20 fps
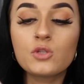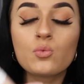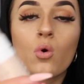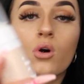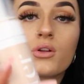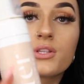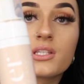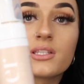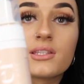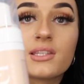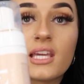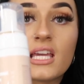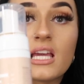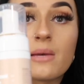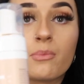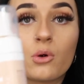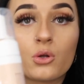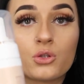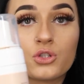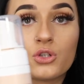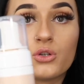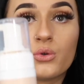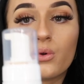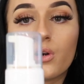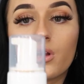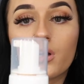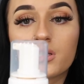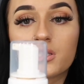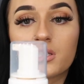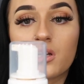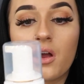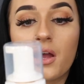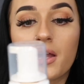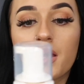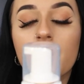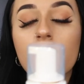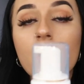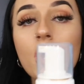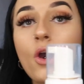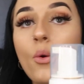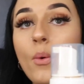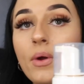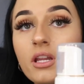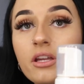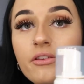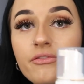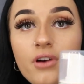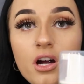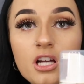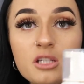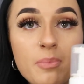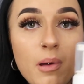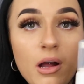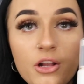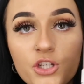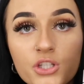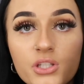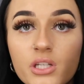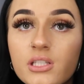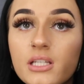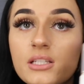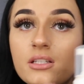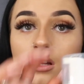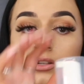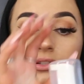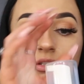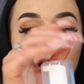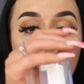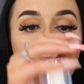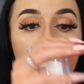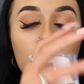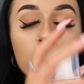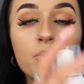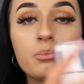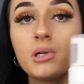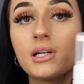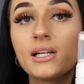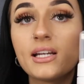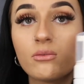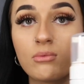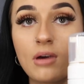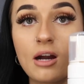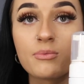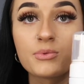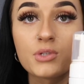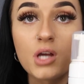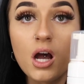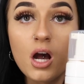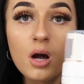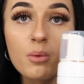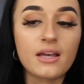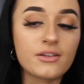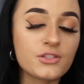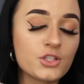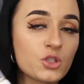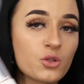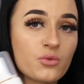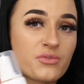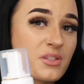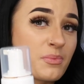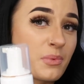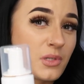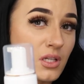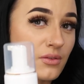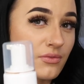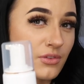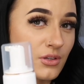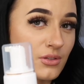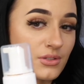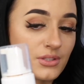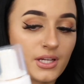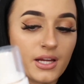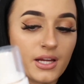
is what the bottle looks like. When you first purchase this, it does come completely wrapped up. It's just obviously because I've used